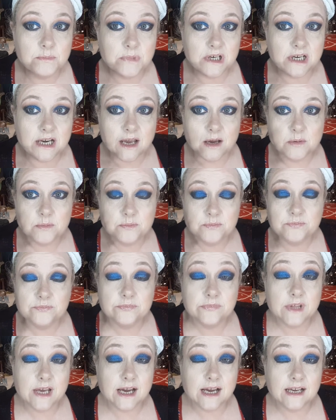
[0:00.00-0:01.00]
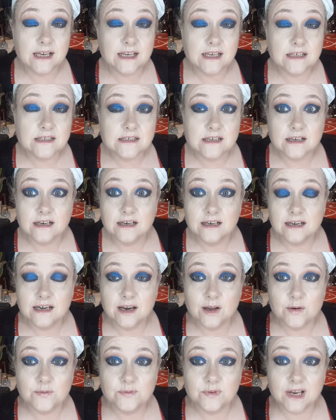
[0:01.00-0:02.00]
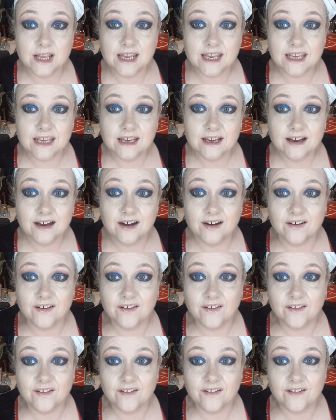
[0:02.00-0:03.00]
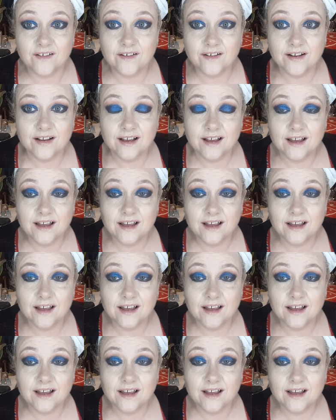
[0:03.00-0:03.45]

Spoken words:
But no, that is lovely. Oh,